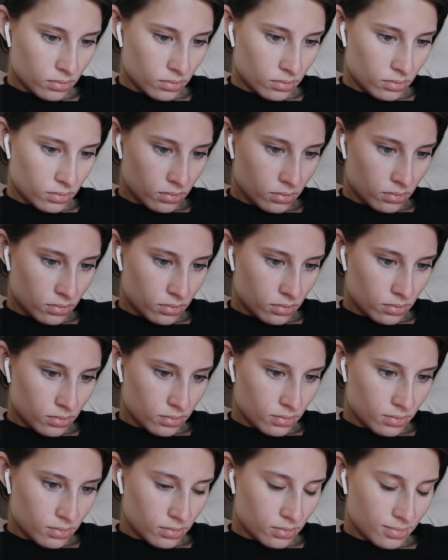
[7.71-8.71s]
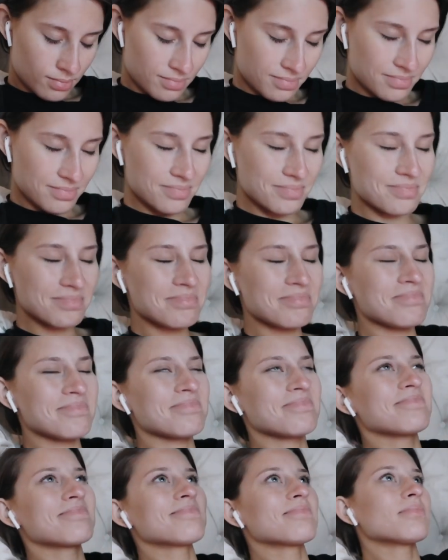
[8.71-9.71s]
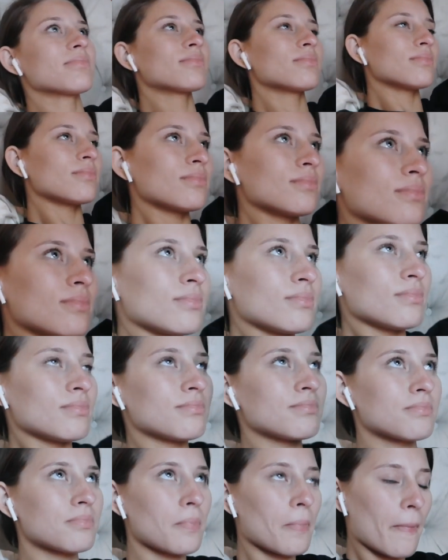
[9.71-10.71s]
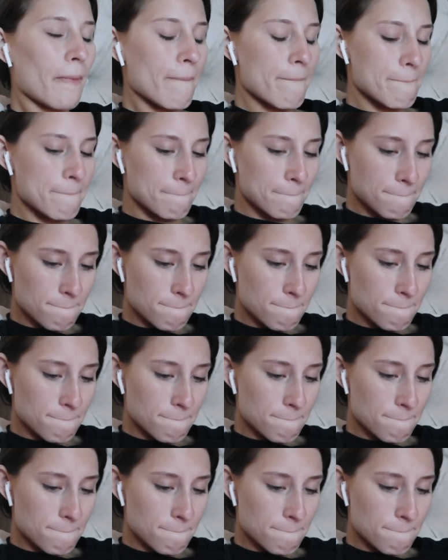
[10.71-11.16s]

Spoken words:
Nobody speaks.